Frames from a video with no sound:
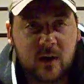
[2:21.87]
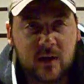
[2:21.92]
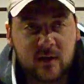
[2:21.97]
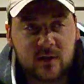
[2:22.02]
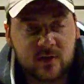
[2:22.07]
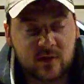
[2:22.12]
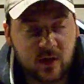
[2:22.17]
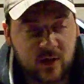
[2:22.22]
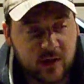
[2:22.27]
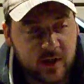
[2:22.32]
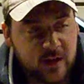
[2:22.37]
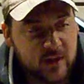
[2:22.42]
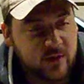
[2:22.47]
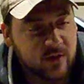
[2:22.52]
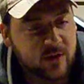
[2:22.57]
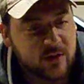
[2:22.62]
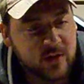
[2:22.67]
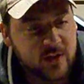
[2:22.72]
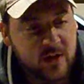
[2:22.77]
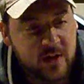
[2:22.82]
Start getting
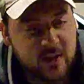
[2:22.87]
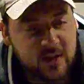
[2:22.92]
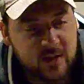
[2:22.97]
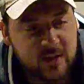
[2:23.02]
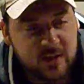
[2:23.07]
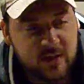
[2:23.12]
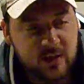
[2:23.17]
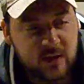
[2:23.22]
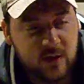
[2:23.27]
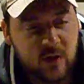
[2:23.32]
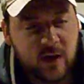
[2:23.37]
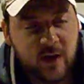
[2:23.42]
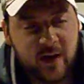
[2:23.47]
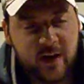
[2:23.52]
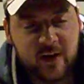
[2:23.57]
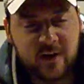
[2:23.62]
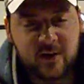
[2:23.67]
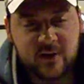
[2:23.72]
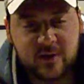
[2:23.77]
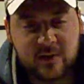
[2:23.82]
your yeast,
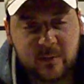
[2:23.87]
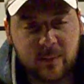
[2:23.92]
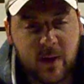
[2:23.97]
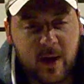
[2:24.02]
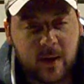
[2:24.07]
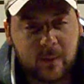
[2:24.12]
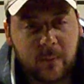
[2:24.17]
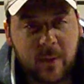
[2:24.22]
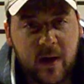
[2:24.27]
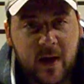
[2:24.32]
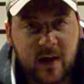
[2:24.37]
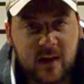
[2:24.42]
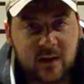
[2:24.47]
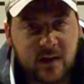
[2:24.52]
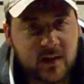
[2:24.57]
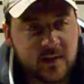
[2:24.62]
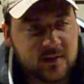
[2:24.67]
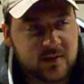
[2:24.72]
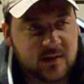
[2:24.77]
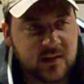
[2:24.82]
hitting your smack pack,
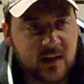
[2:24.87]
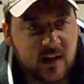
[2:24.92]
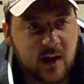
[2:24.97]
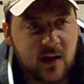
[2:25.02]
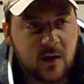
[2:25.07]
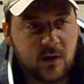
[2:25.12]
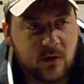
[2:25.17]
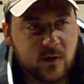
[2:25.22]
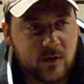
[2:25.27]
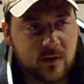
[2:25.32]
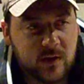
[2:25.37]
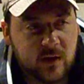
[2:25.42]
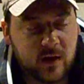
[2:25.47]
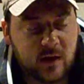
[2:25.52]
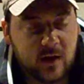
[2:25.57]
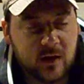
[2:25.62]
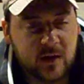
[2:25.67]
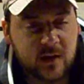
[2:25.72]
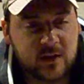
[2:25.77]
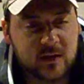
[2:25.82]
let it sit out,
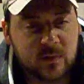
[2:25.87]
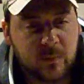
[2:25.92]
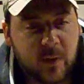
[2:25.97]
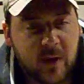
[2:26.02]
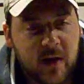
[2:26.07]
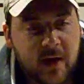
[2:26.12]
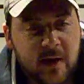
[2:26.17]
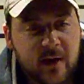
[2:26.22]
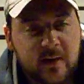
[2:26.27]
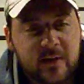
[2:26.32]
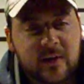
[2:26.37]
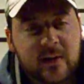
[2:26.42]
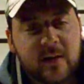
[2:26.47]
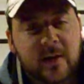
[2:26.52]
expand.